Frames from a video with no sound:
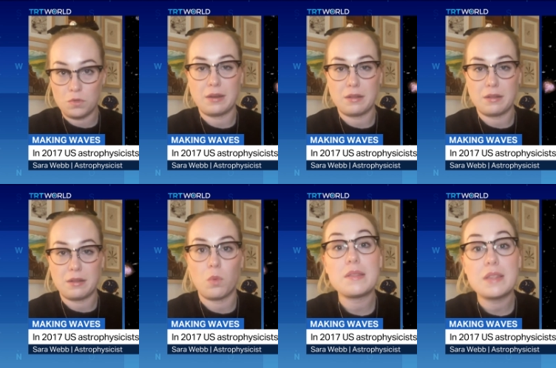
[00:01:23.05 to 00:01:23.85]
And so,
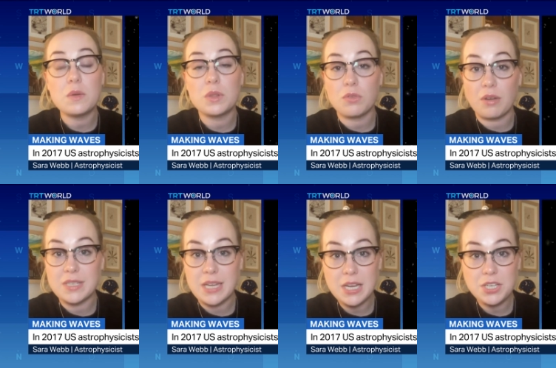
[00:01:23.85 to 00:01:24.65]
what we see with
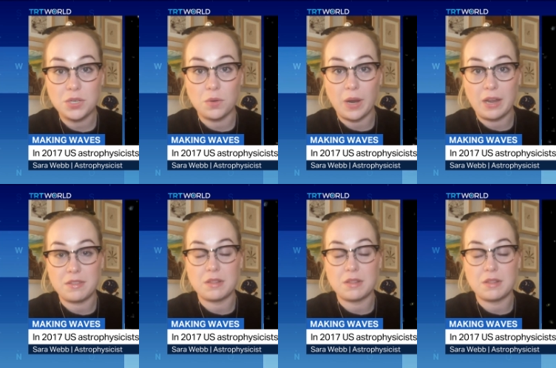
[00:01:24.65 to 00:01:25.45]
gravitational waves is